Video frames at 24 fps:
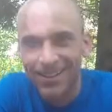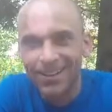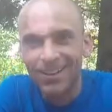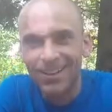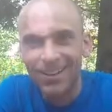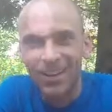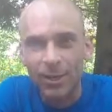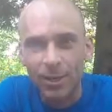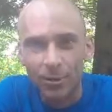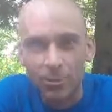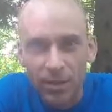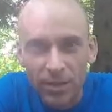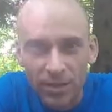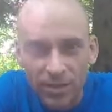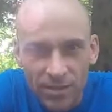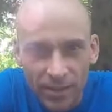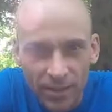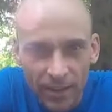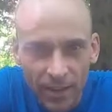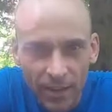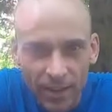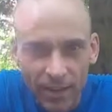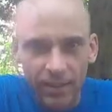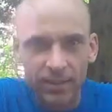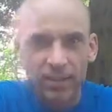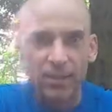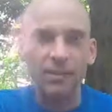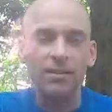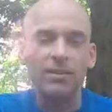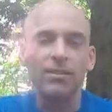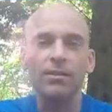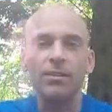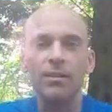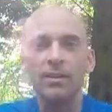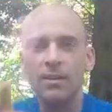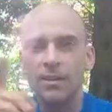Hey, Bill Psycholic
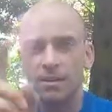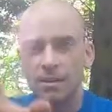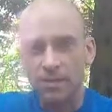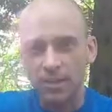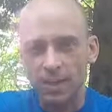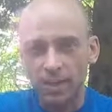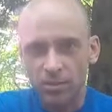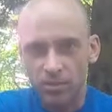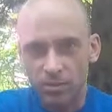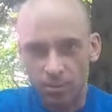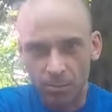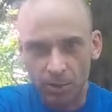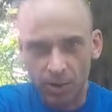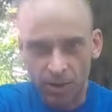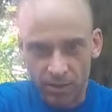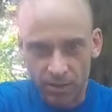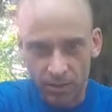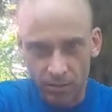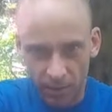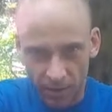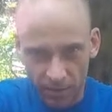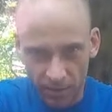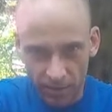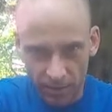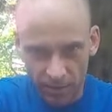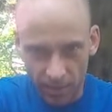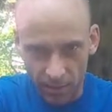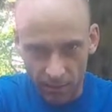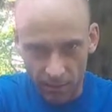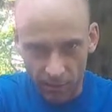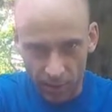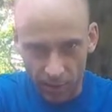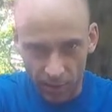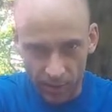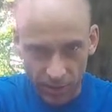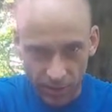here, National Parks Marathon
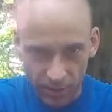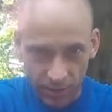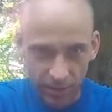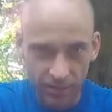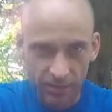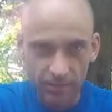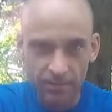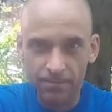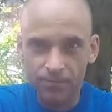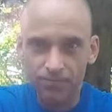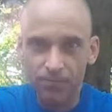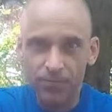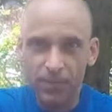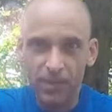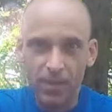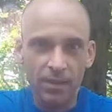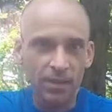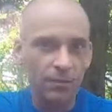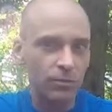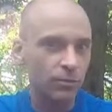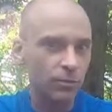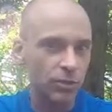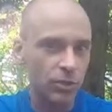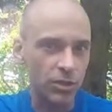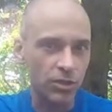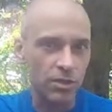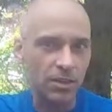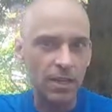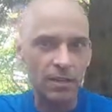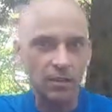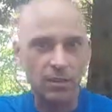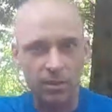Project. Just out